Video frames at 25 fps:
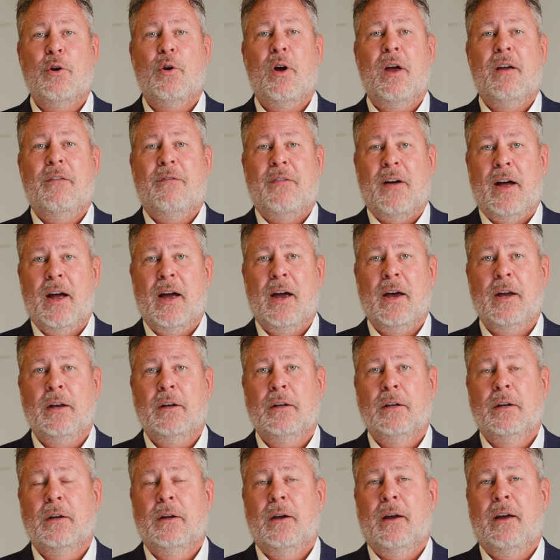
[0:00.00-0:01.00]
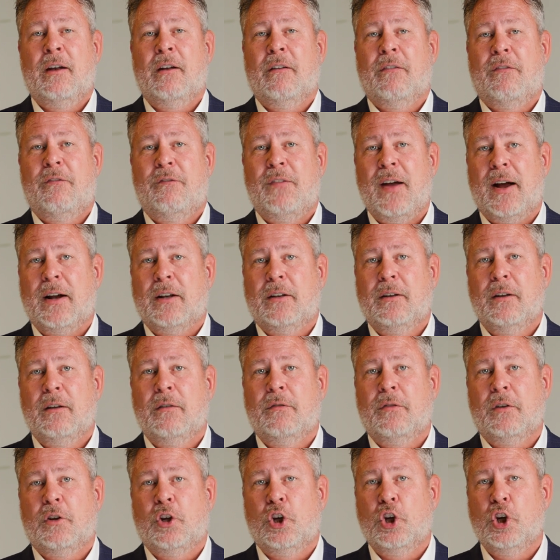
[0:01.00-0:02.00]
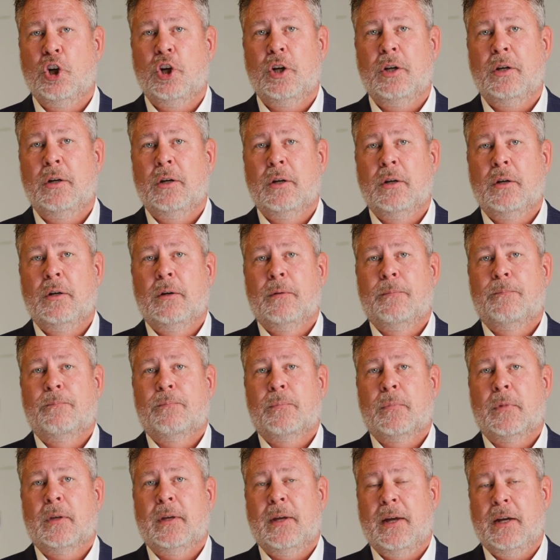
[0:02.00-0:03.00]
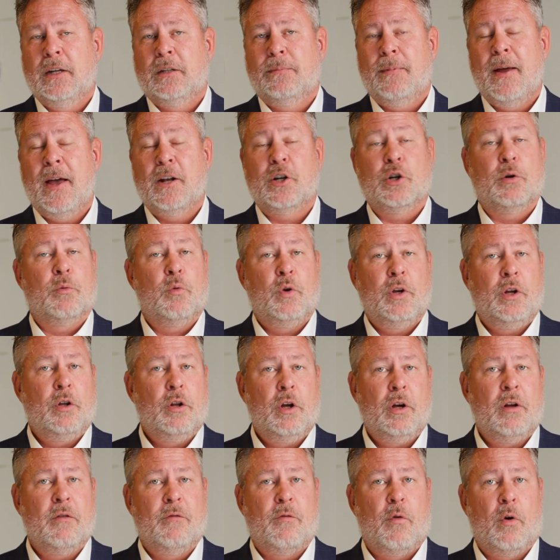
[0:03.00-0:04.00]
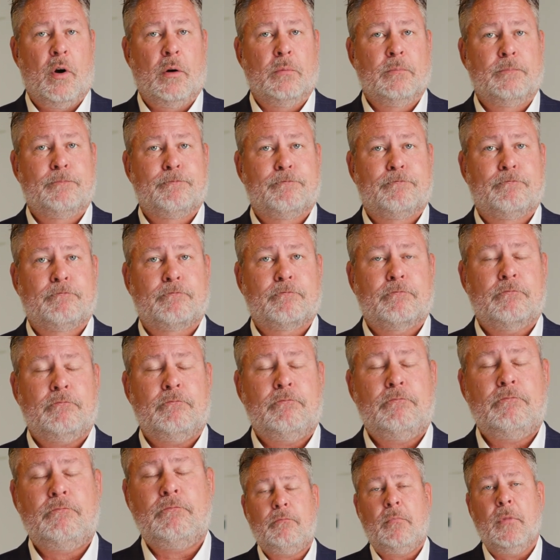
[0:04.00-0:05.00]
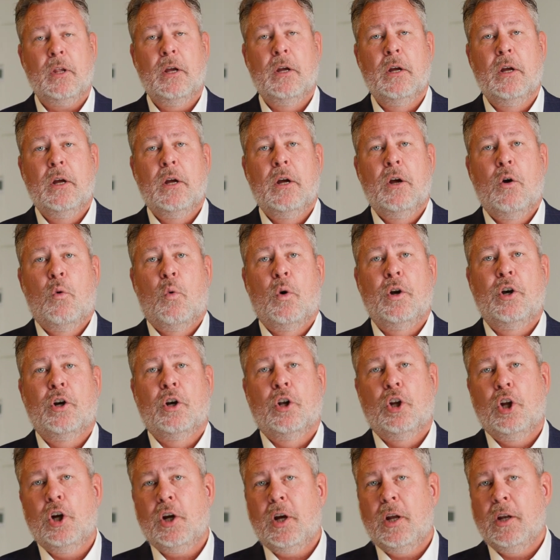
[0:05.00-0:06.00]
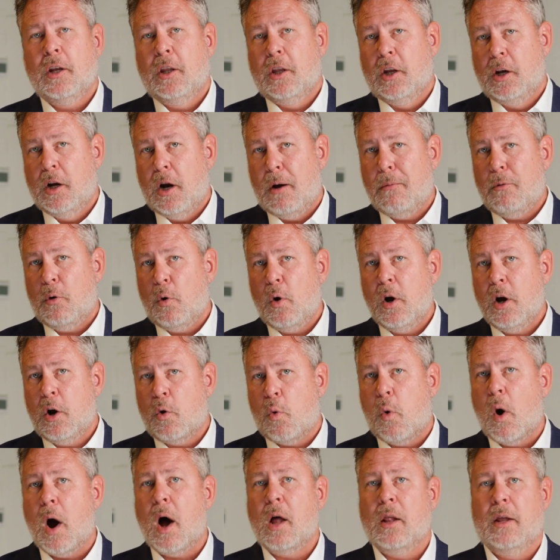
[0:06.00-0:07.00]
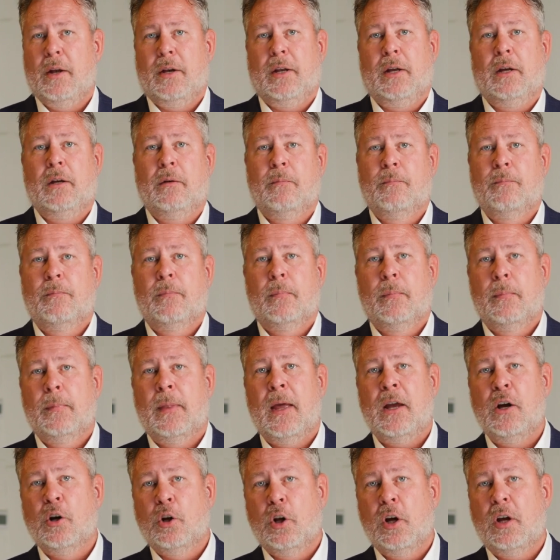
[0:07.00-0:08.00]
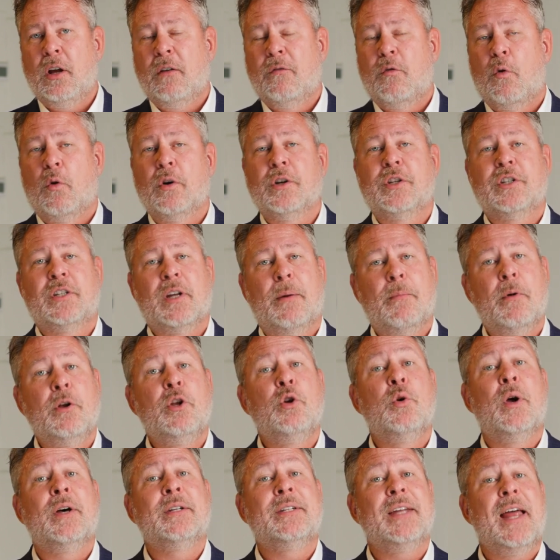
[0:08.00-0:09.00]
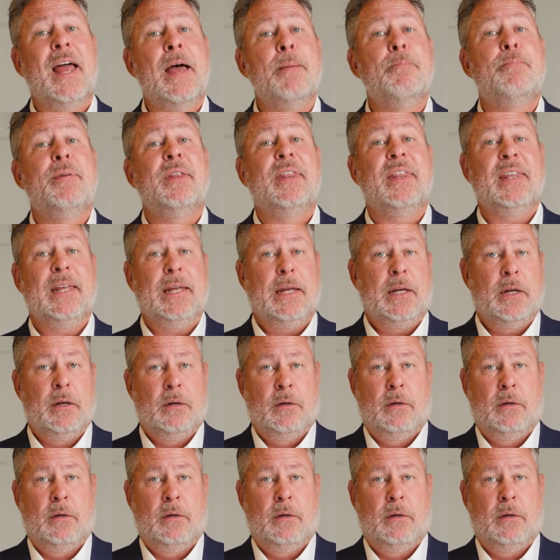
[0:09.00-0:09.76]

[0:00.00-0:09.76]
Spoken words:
I find an effective, good case manager? What are you looking for? Well, the number one quality that you're looking for is someone who has empathy.